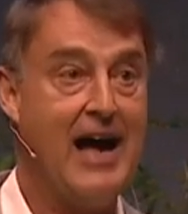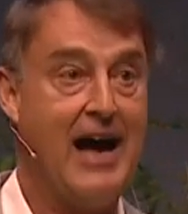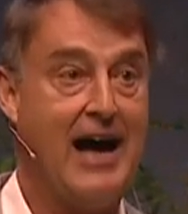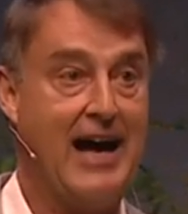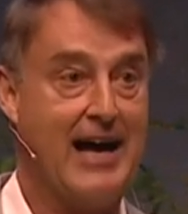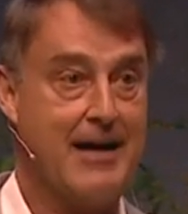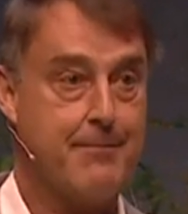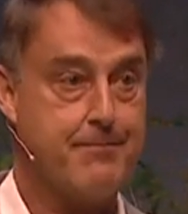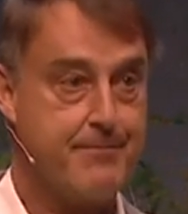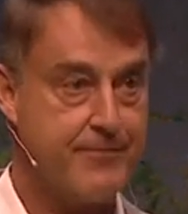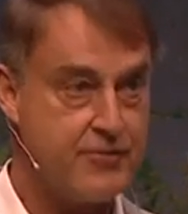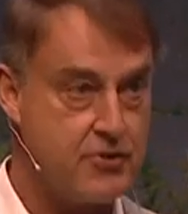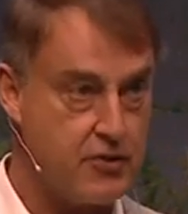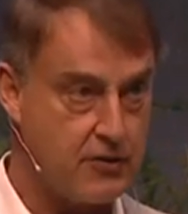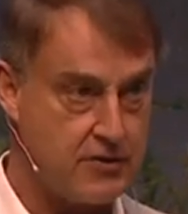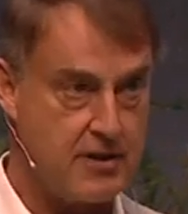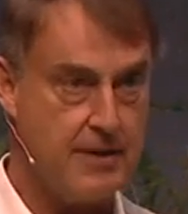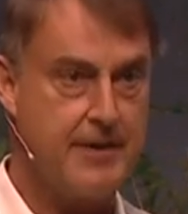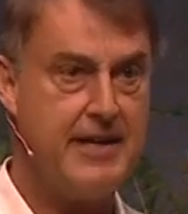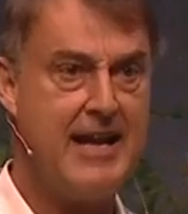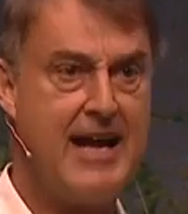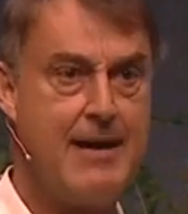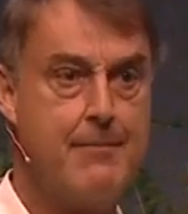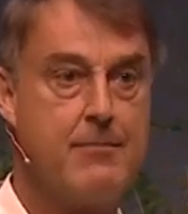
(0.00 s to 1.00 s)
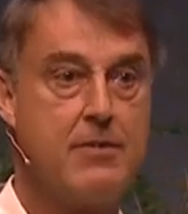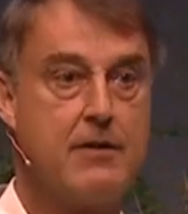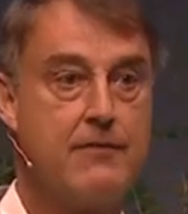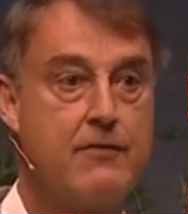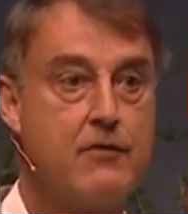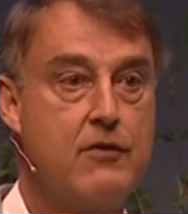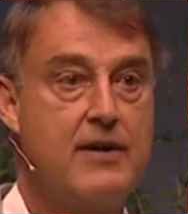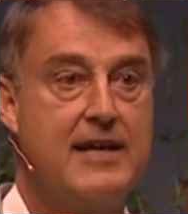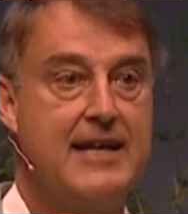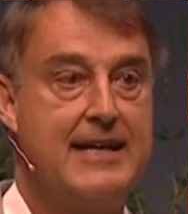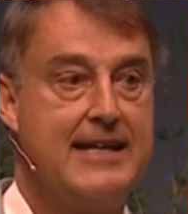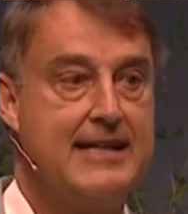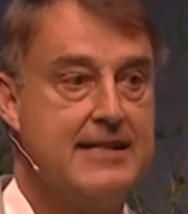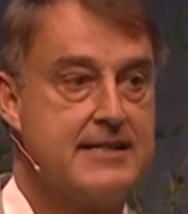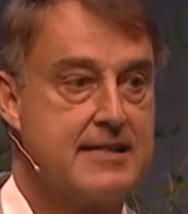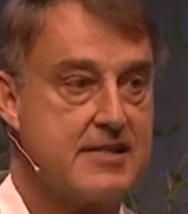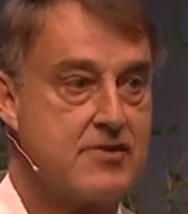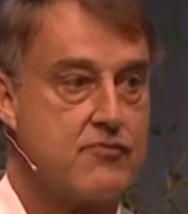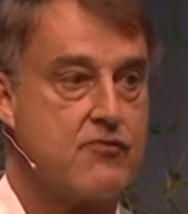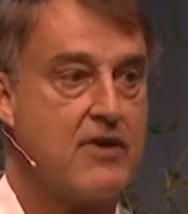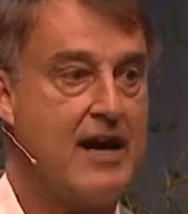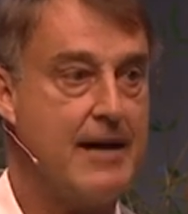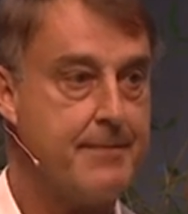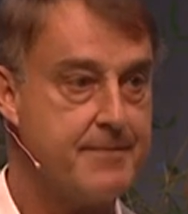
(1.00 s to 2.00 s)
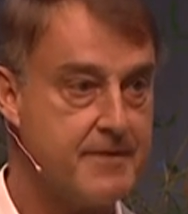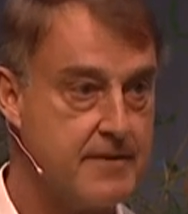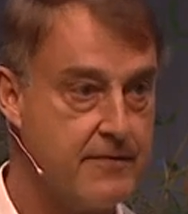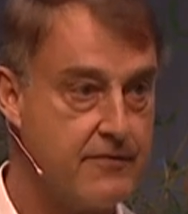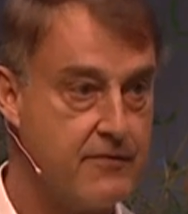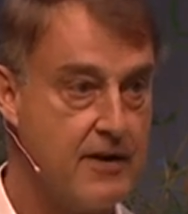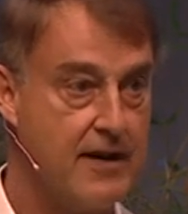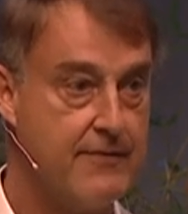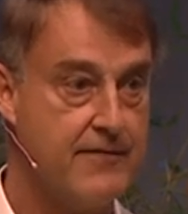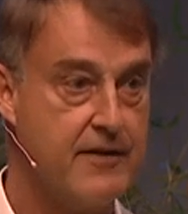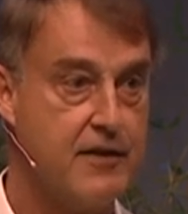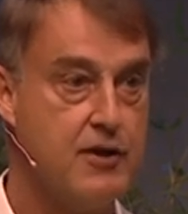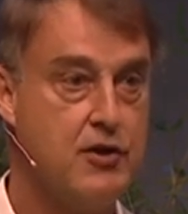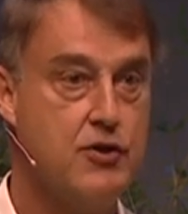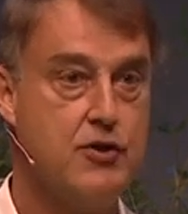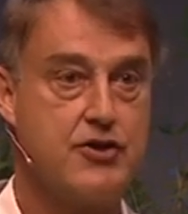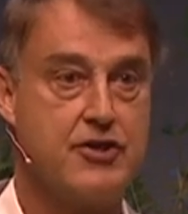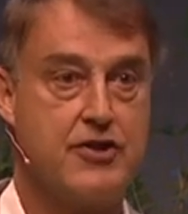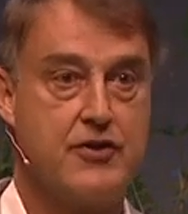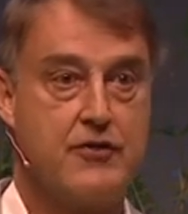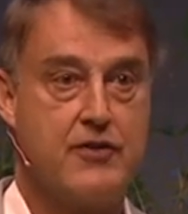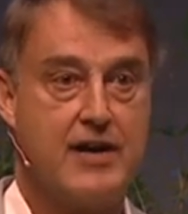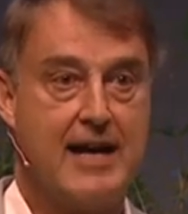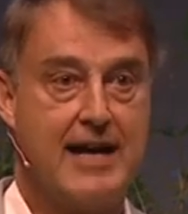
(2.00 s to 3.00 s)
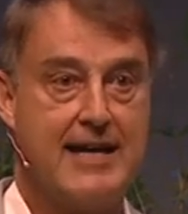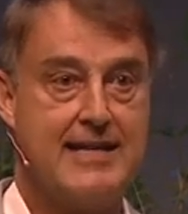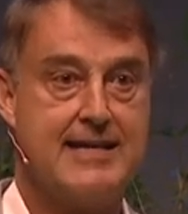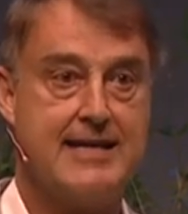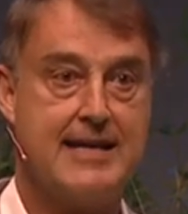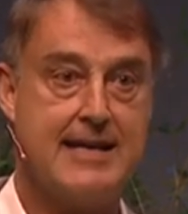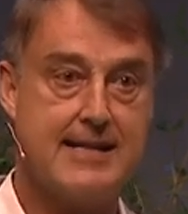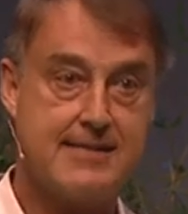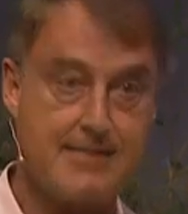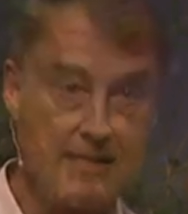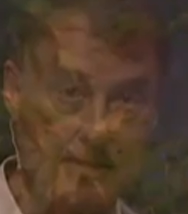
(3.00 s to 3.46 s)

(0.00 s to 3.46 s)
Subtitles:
I took a number of really disruptive, revolutionary ideas